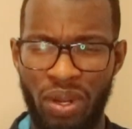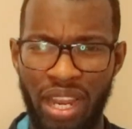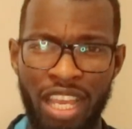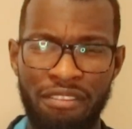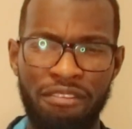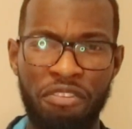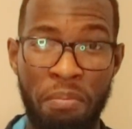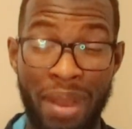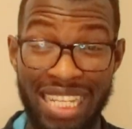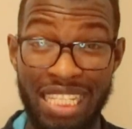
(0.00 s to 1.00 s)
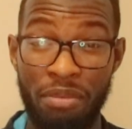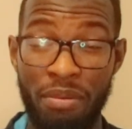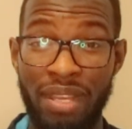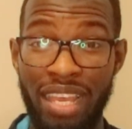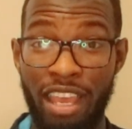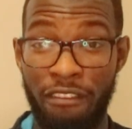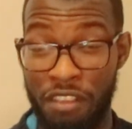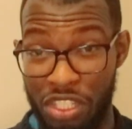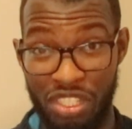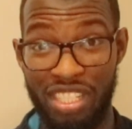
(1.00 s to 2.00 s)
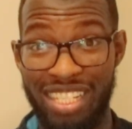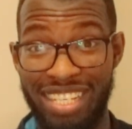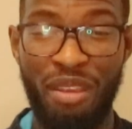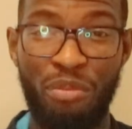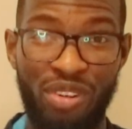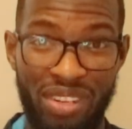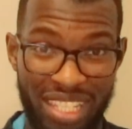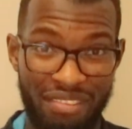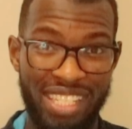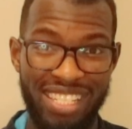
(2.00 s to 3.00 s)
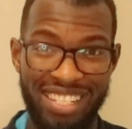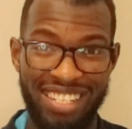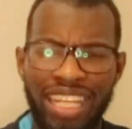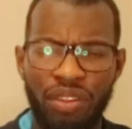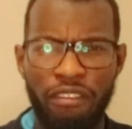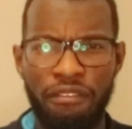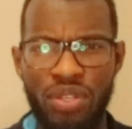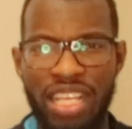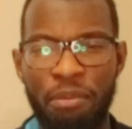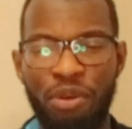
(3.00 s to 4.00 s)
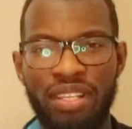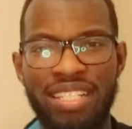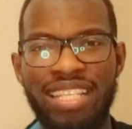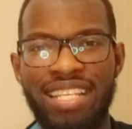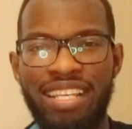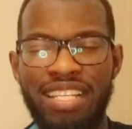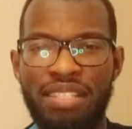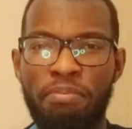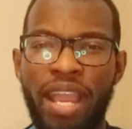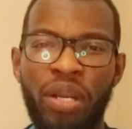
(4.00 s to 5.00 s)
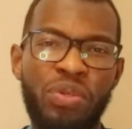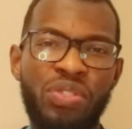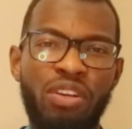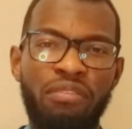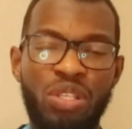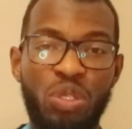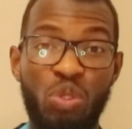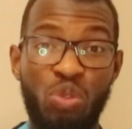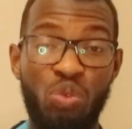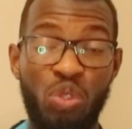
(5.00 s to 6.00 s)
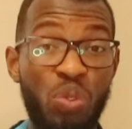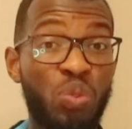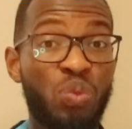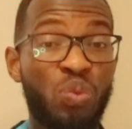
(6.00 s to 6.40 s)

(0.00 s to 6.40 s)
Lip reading: life for maximum efficiency and productivity. Now the first app on this list is Microsoft To Do.